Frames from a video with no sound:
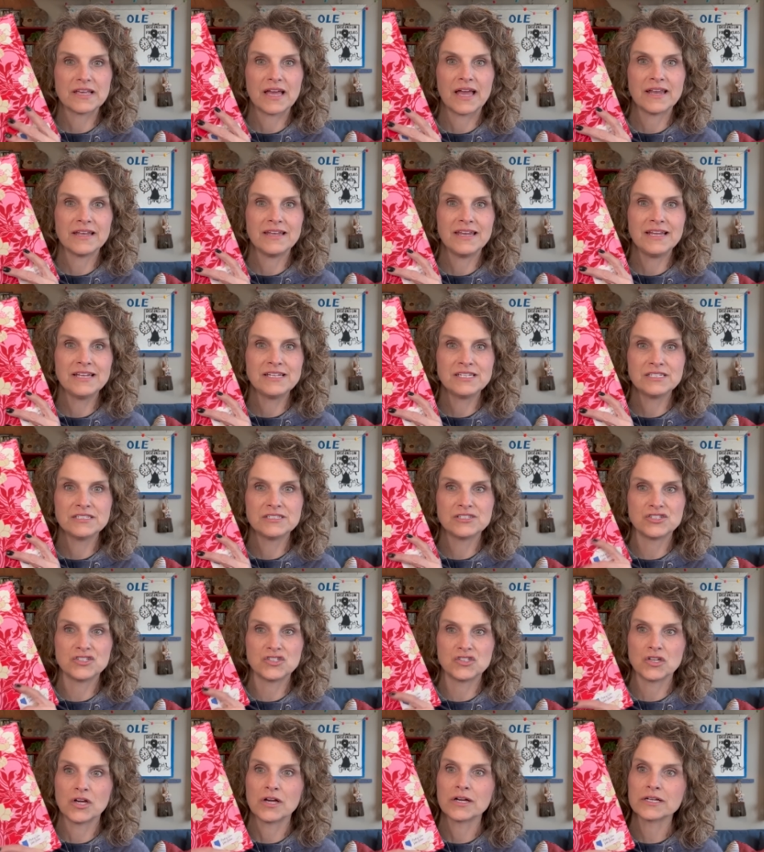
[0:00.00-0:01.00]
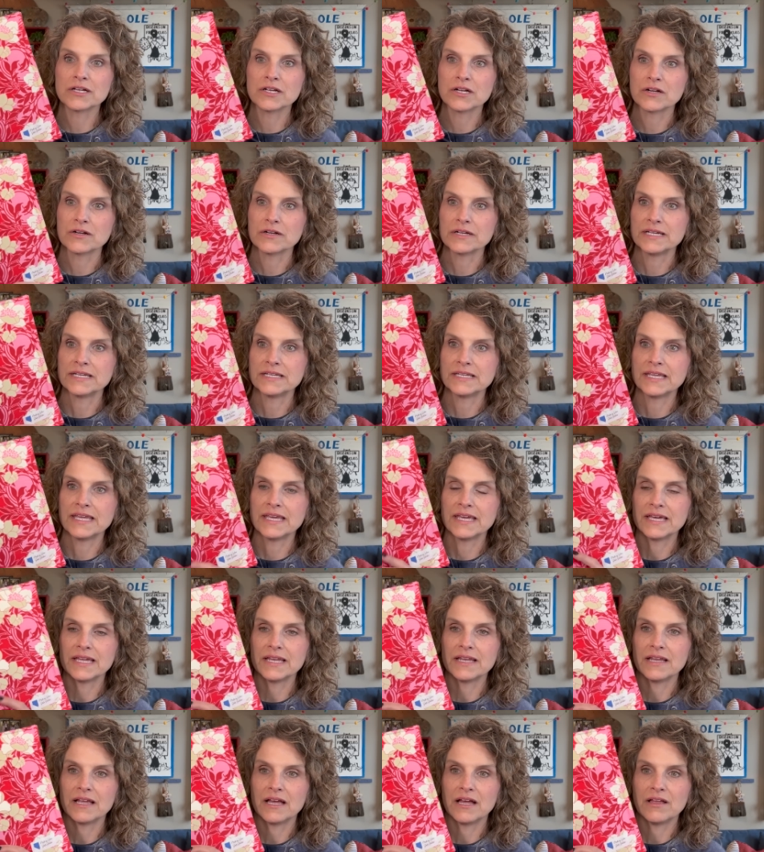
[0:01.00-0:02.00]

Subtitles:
I need to stalk her and get